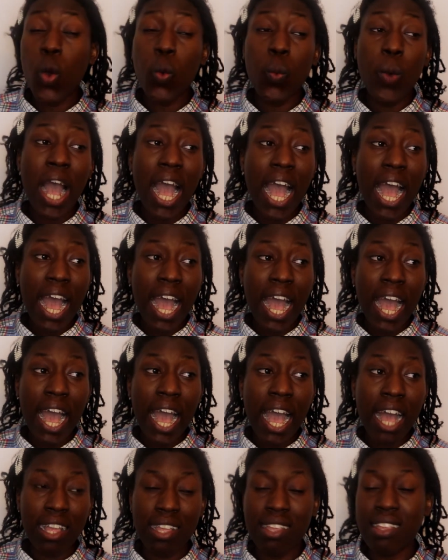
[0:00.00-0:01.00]

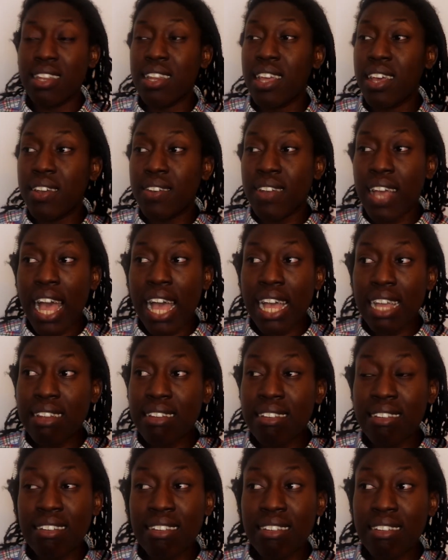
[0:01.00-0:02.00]
What? You know,
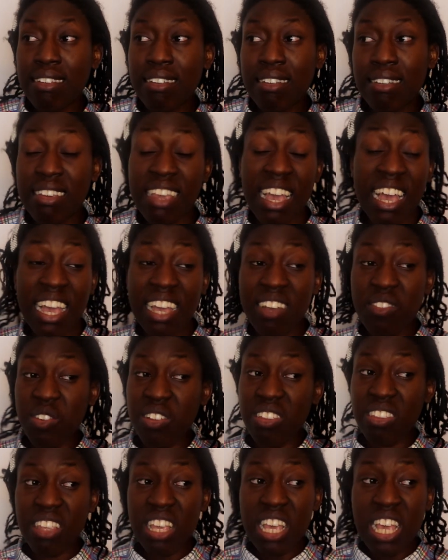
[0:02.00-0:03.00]
and yeah, it
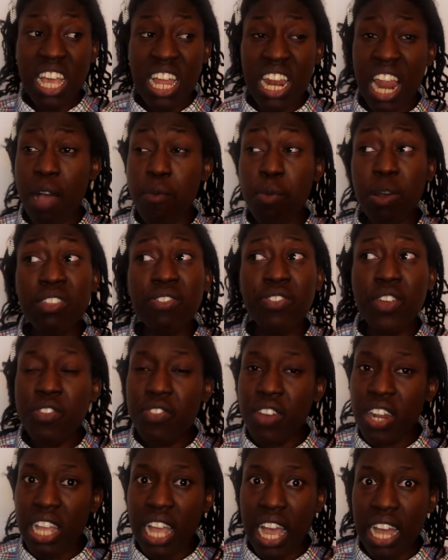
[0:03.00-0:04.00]
was like, but it's
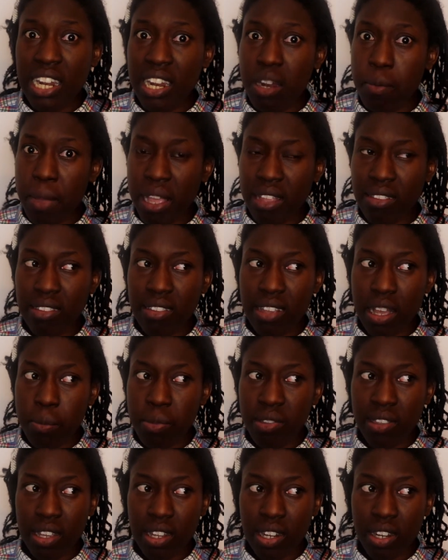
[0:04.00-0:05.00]
so funny. I had an amazing
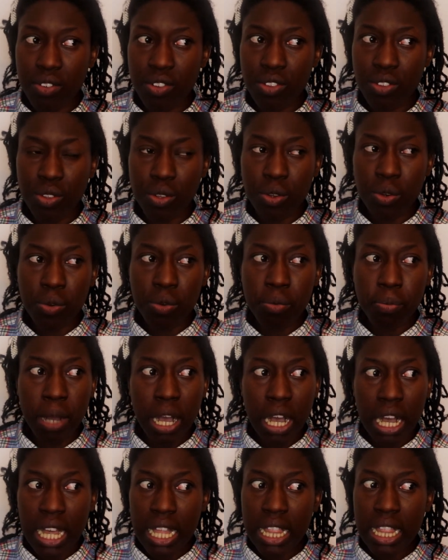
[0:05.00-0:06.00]
time in secondary school,
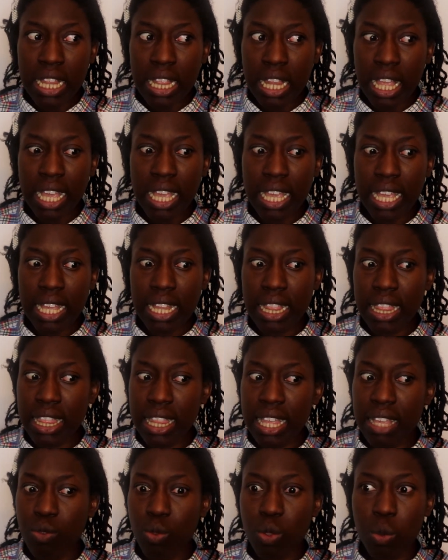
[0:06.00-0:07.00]
but like
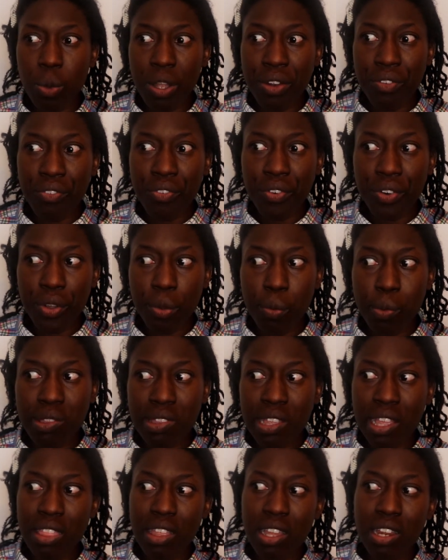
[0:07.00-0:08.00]
things we went through
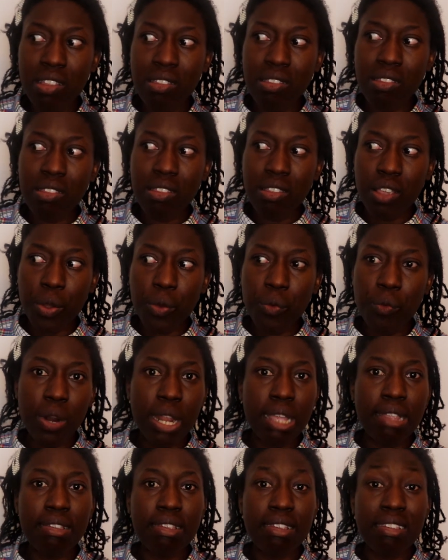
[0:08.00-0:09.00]
was like, that is so
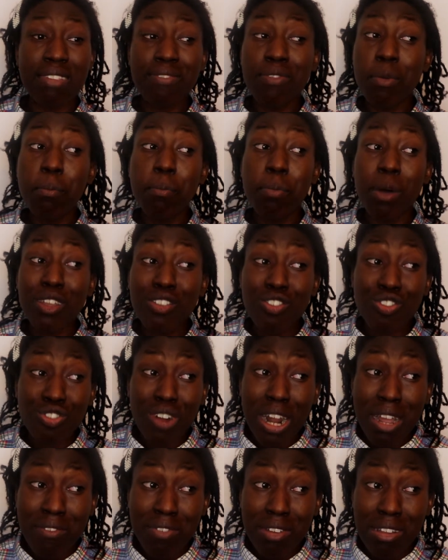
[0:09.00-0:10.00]
racist. From bus
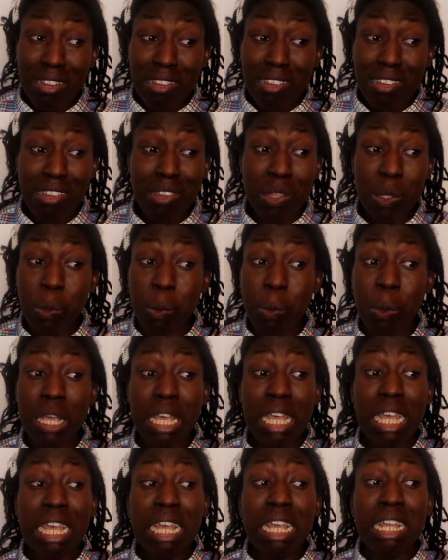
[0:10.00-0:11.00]
drivers to
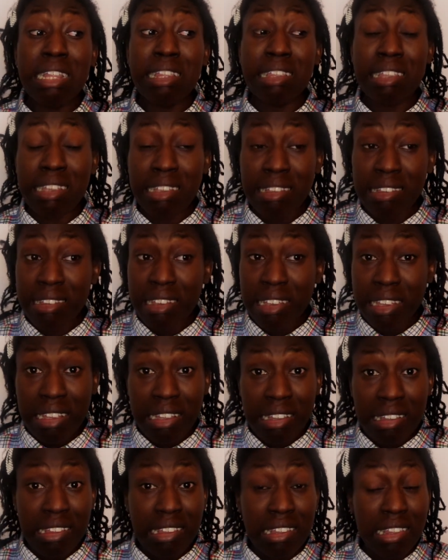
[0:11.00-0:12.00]

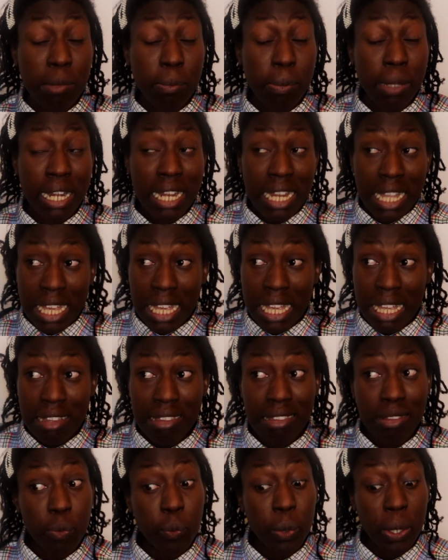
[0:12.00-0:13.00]
teachers to the
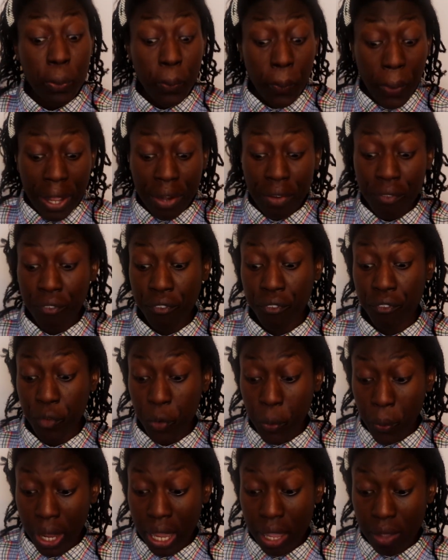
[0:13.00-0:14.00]
police, we went
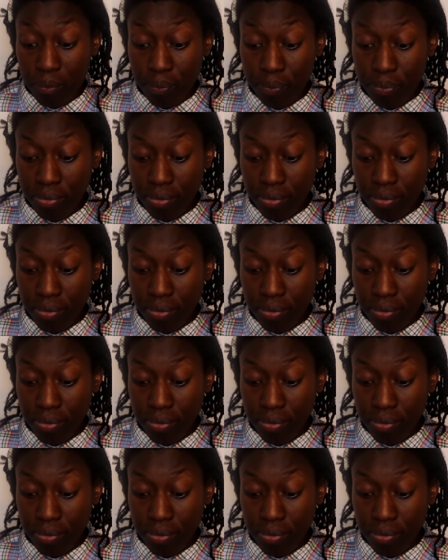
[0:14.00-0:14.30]
through it.